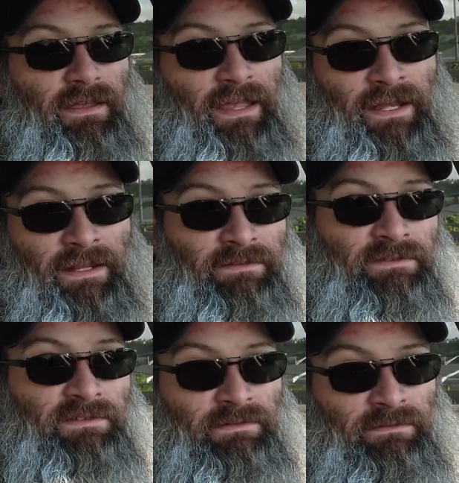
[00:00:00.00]
and
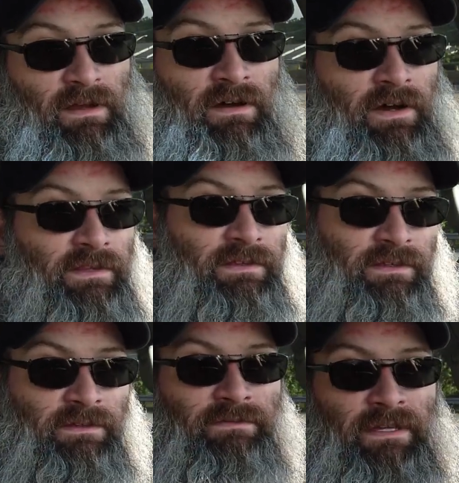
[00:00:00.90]
it's on
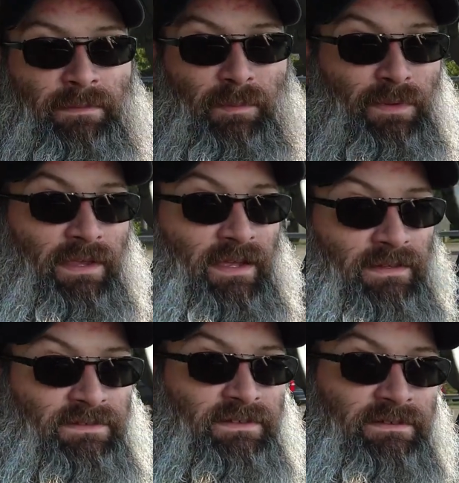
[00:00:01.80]
the
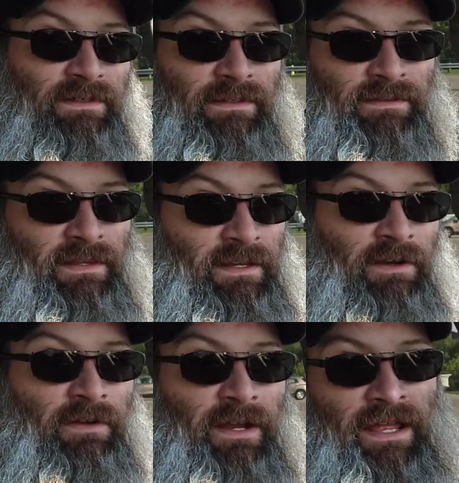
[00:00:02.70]
WPSs.
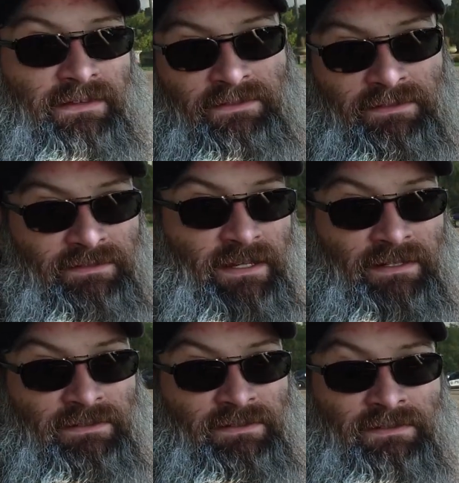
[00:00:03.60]
It has the
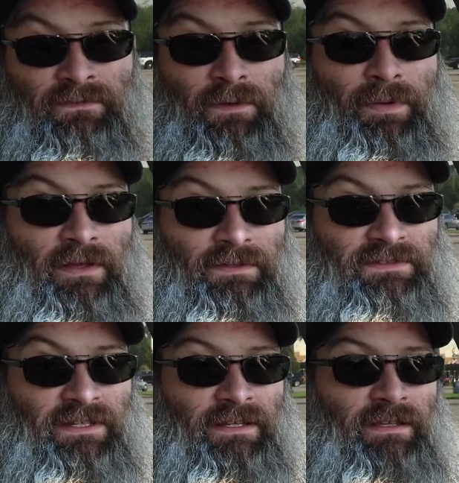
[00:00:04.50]
section for
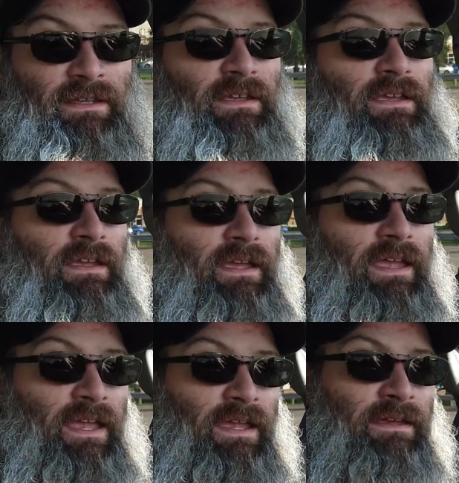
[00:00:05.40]
pulsing,
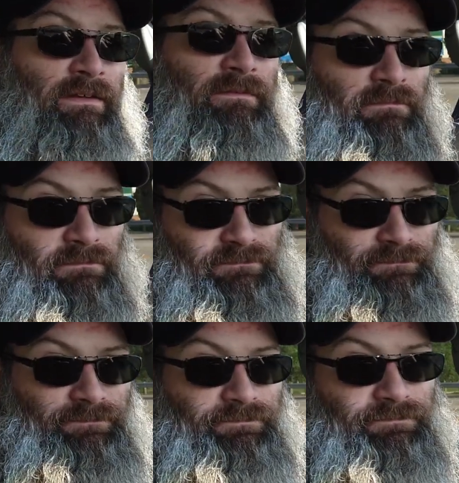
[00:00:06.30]
and
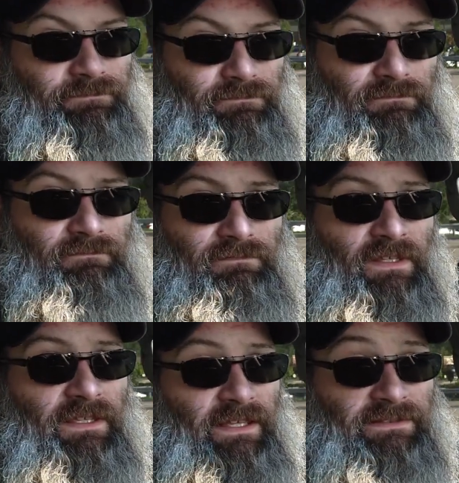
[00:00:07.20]

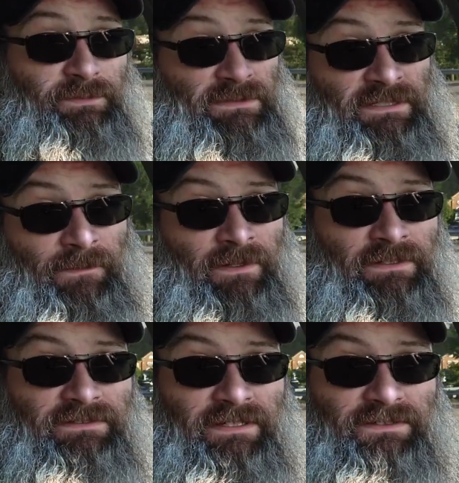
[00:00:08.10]
it
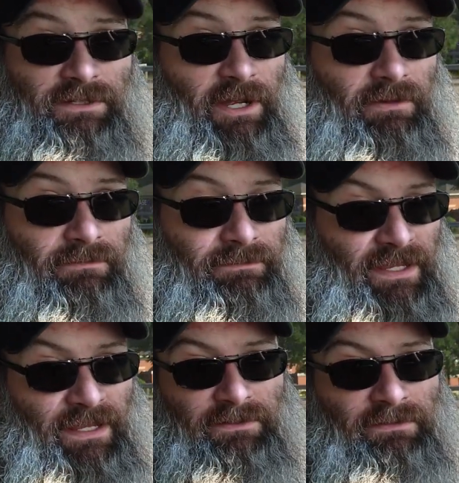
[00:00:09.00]
specifically says no,
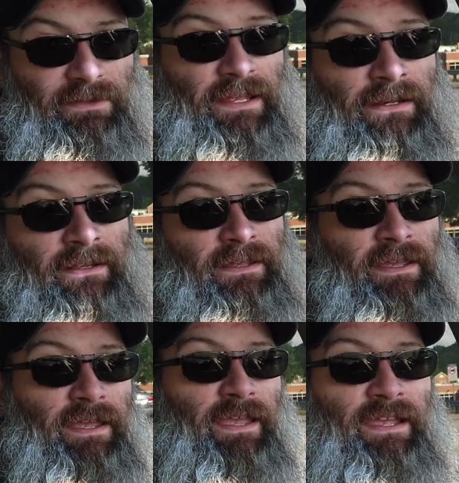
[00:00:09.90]
can't do that.
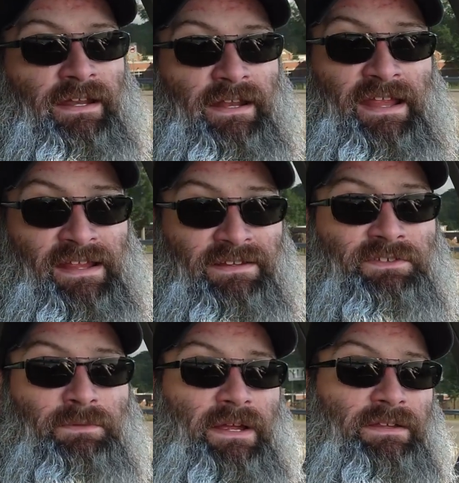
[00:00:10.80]
And I
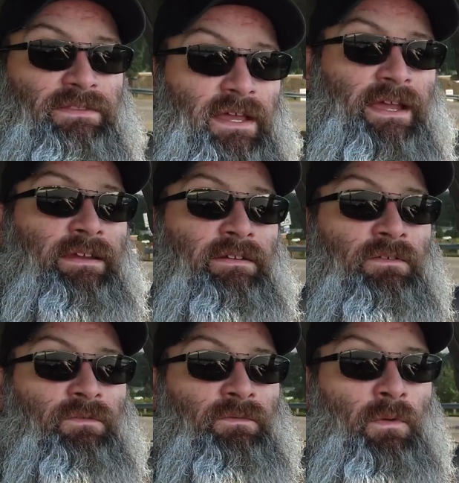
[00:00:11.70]
asked about that
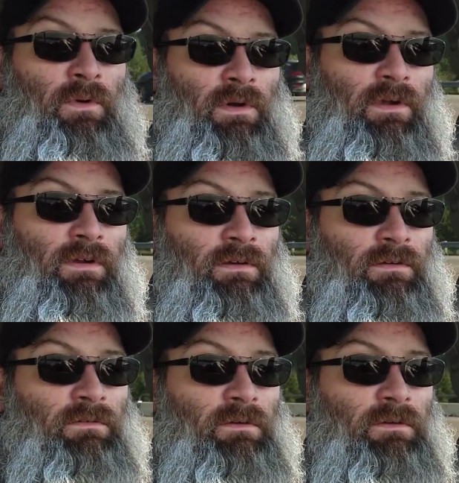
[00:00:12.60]
for